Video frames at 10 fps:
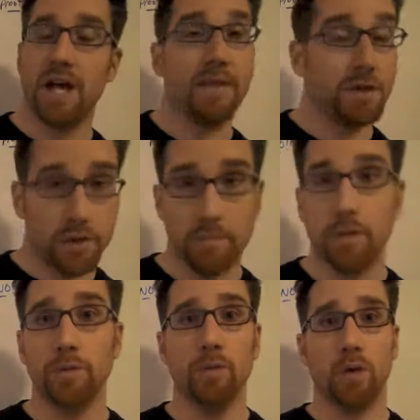and then you can
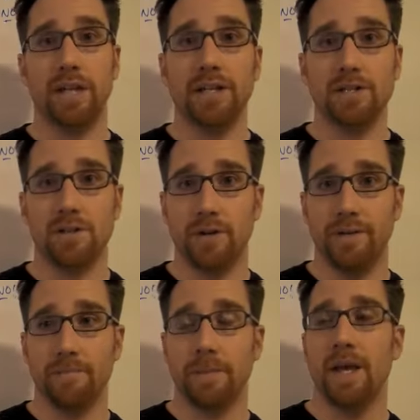build more links to
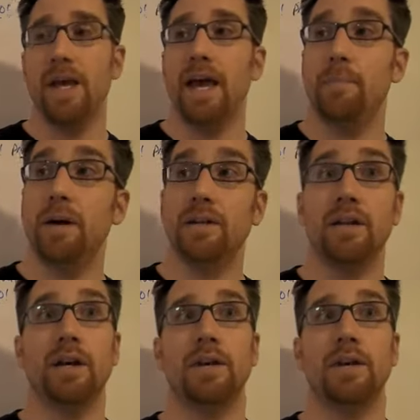it. But